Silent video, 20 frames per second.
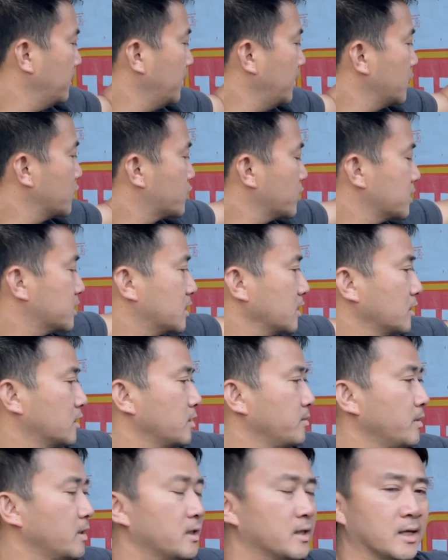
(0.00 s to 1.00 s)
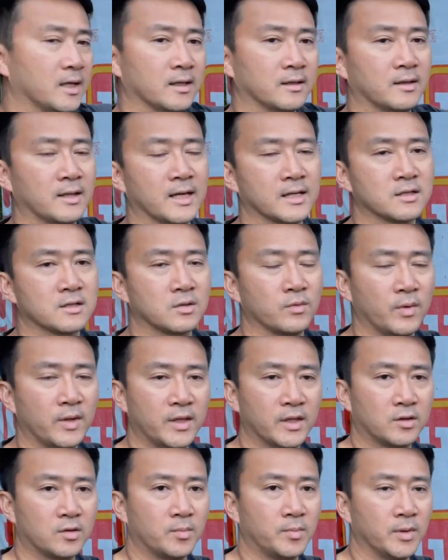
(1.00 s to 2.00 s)
interesting to me that that's the way
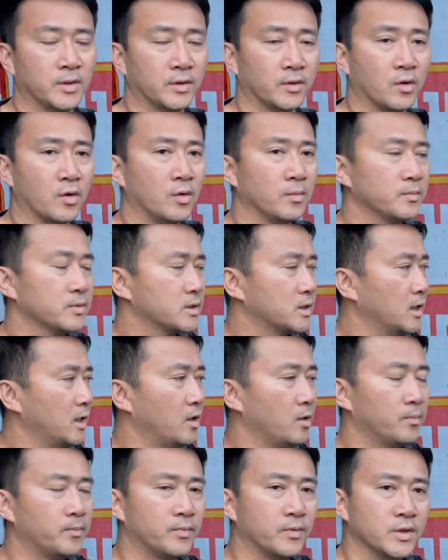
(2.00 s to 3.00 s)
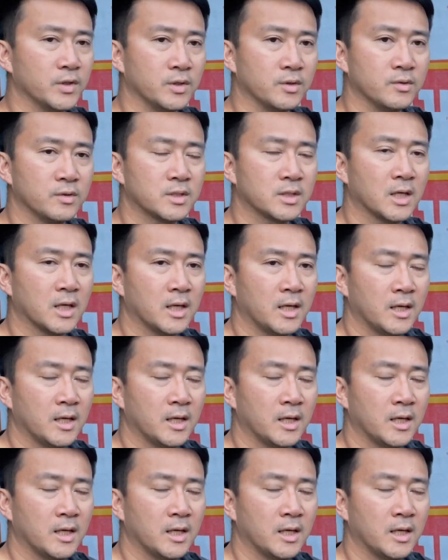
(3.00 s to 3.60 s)
that they're building homes to help reduce